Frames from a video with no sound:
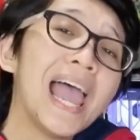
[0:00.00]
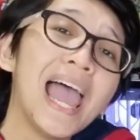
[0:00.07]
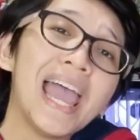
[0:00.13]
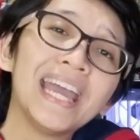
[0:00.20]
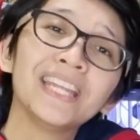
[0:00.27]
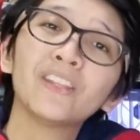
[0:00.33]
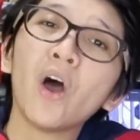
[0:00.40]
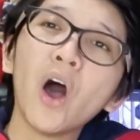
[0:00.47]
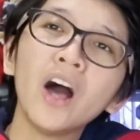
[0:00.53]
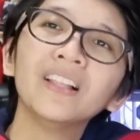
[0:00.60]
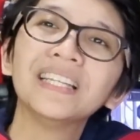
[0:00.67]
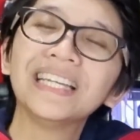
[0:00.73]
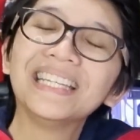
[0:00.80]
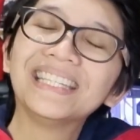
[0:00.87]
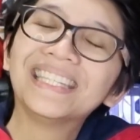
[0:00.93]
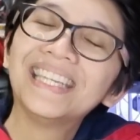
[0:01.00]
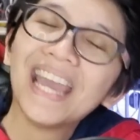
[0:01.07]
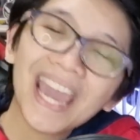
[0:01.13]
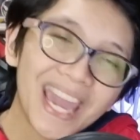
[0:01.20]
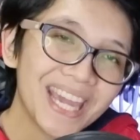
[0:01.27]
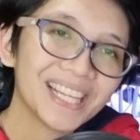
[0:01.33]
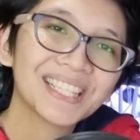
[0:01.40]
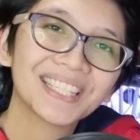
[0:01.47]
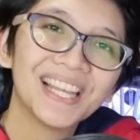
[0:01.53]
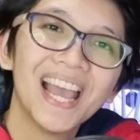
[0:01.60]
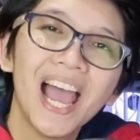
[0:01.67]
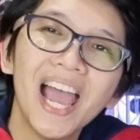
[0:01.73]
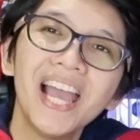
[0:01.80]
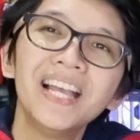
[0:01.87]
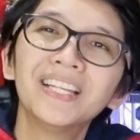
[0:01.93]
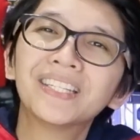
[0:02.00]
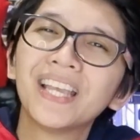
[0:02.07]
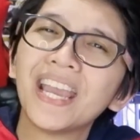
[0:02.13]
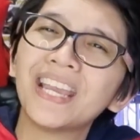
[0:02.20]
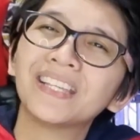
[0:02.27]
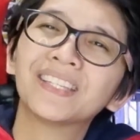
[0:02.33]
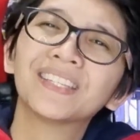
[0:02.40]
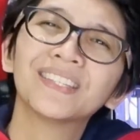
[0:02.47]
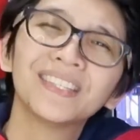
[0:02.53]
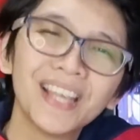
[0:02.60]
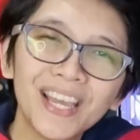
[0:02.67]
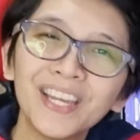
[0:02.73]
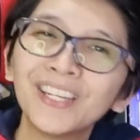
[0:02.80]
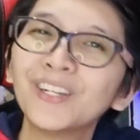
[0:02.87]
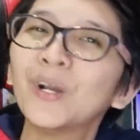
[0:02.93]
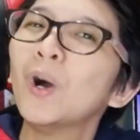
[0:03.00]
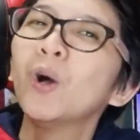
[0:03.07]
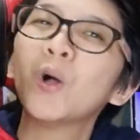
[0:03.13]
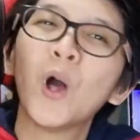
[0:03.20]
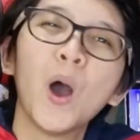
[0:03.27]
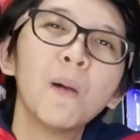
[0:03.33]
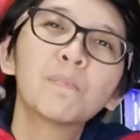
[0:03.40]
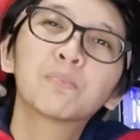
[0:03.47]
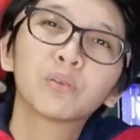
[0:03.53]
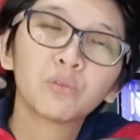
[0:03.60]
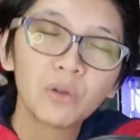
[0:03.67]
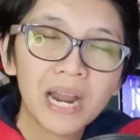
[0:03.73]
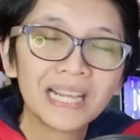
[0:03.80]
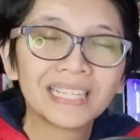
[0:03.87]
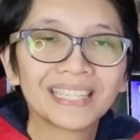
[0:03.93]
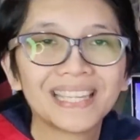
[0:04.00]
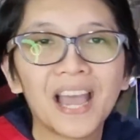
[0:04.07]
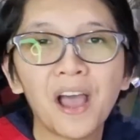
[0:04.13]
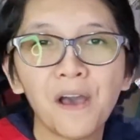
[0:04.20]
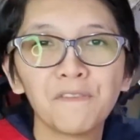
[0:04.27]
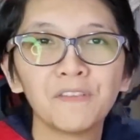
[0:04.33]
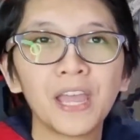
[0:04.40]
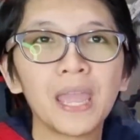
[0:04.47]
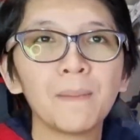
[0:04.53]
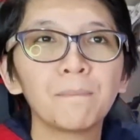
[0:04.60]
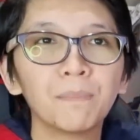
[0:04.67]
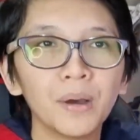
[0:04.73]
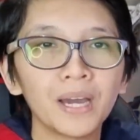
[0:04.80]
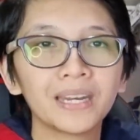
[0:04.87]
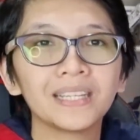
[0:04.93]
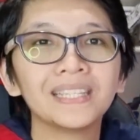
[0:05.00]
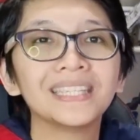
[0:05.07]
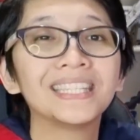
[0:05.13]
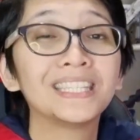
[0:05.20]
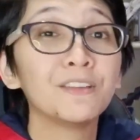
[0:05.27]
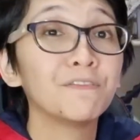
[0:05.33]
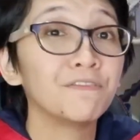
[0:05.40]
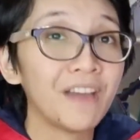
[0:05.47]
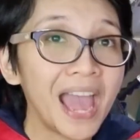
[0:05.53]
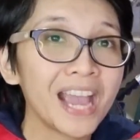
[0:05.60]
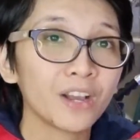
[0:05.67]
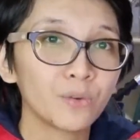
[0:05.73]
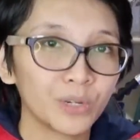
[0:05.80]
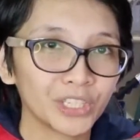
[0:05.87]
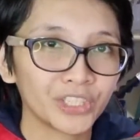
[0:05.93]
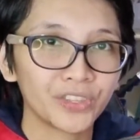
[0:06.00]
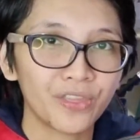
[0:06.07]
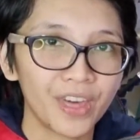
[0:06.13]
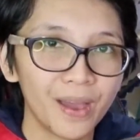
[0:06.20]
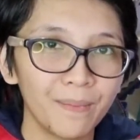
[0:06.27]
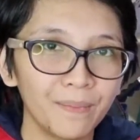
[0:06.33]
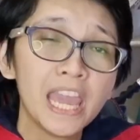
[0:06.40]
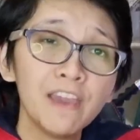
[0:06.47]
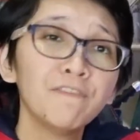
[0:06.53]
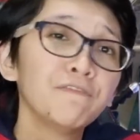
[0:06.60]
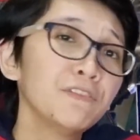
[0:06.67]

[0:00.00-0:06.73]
and all it takes is a single press of a button to vanquish them. If